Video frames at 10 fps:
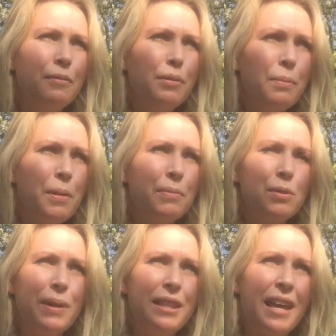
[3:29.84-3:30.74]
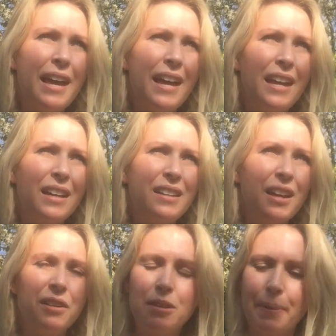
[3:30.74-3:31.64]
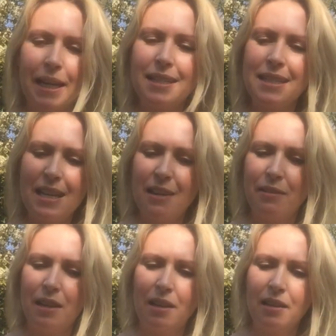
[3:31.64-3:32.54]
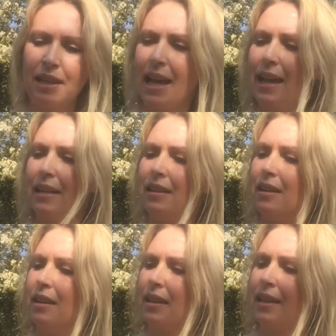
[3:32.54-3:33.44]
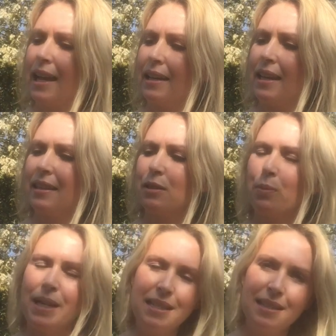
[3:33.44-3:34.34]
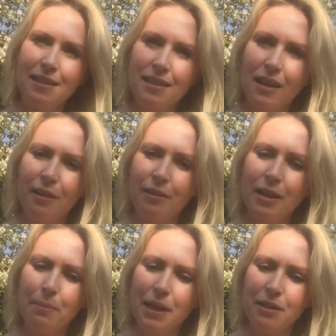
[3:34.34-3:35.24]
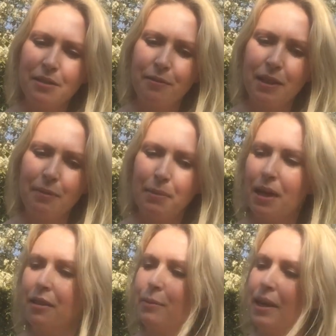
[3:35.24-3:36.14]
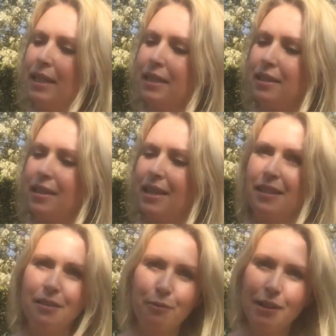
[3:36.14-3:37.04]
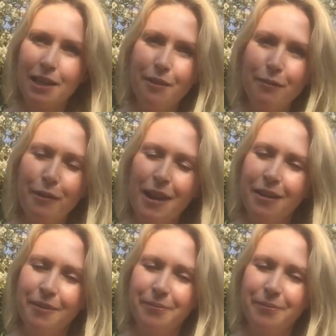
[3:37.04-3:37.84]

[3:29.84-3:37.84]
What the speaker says: problems with their gut bacteria can get this wind and diarrhea because of it, but otherwise it's really good for you.